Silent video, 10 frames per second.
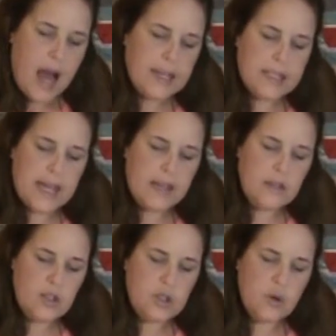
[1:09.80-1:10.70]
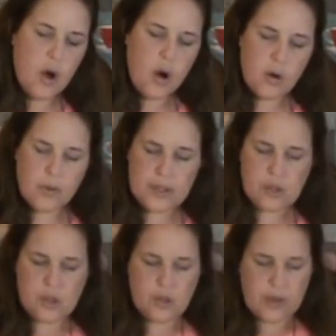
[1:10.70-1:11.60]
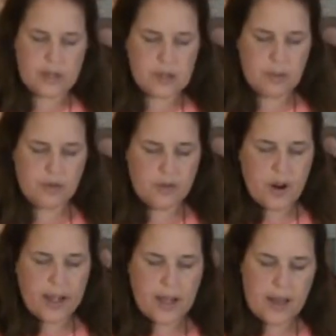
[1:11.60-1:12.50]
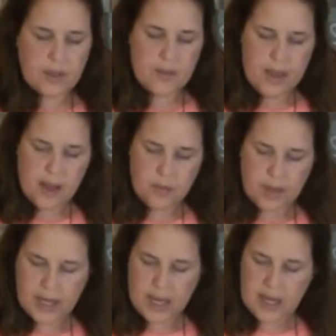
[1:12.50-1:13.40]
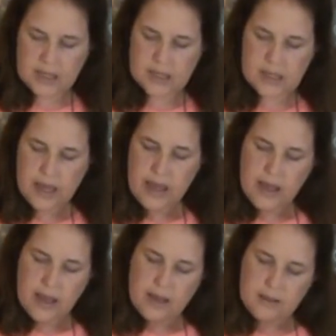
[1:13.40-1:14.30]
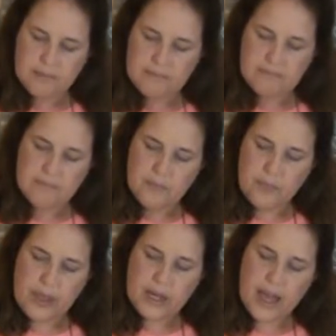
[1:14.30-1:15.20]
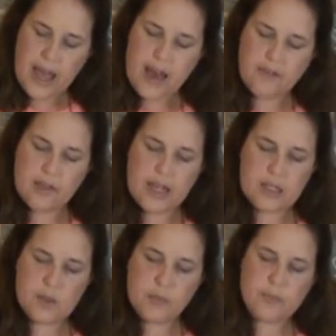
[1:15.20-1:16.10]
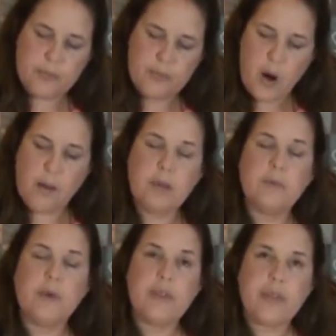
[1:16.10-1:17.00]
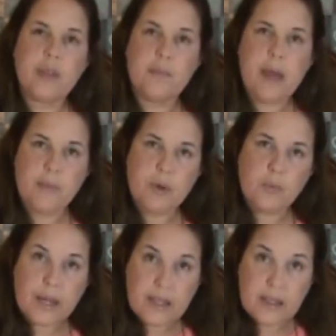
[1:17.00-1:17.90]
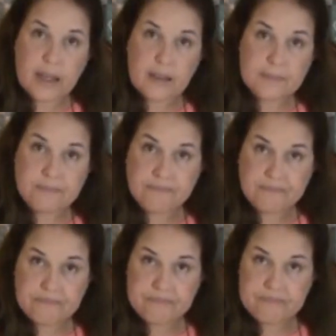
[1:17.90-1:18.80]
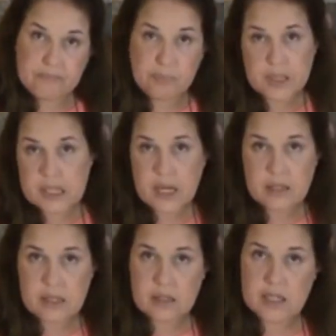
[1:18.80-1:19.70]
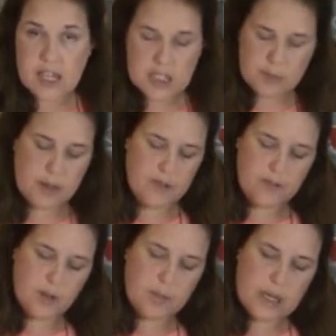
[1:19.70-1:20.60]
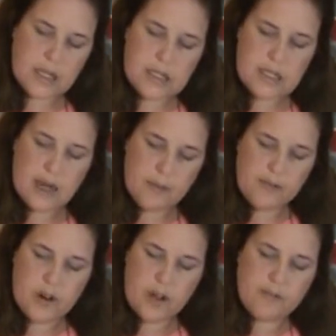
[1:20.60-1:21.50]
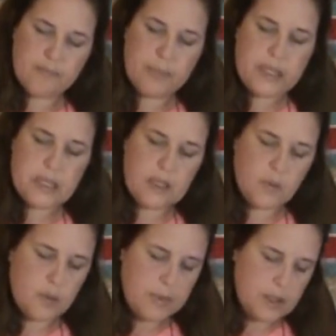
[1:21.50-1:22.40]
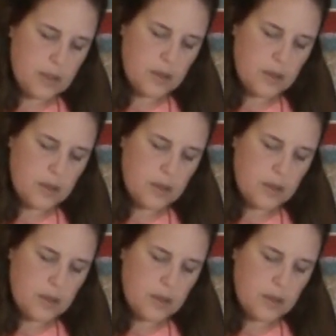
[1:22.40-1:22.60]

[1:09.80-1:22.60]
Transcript: I tend to always do this before I cut them out because then I have less problem with the paper wrinkling. Besides, it saves me a few minutes, and I'm a very busy woman,